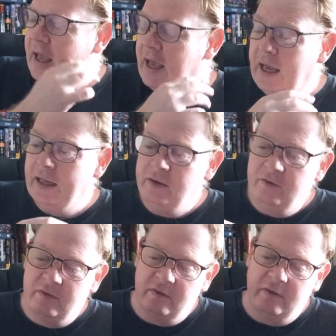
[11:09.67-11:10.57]

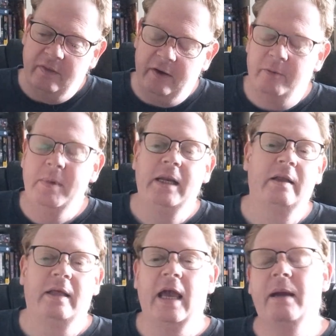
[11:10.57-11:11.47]
and they're
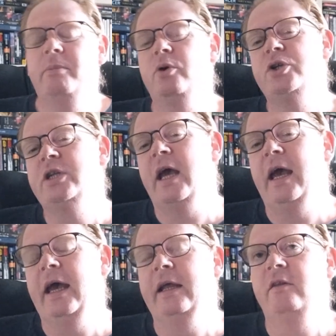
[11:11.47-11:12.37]
immediately ambushed,
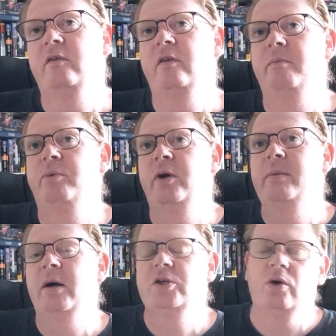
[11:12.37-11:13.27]
and
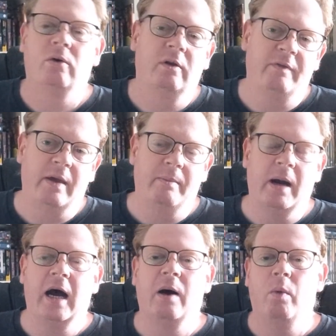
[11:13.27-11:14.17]
pretty much all of them
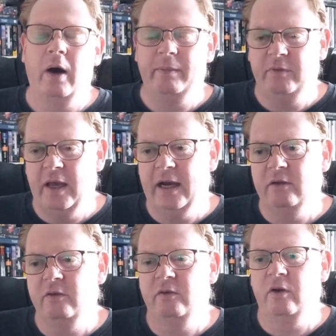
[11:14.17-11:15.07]
are wiped
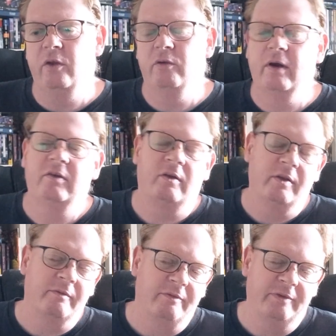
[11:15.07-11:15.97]
out, so the rest
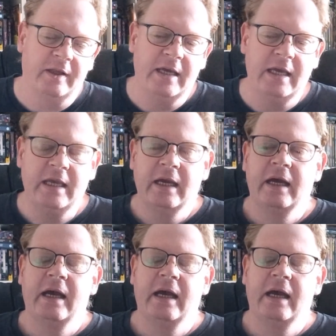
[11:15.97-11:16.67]
of them flee.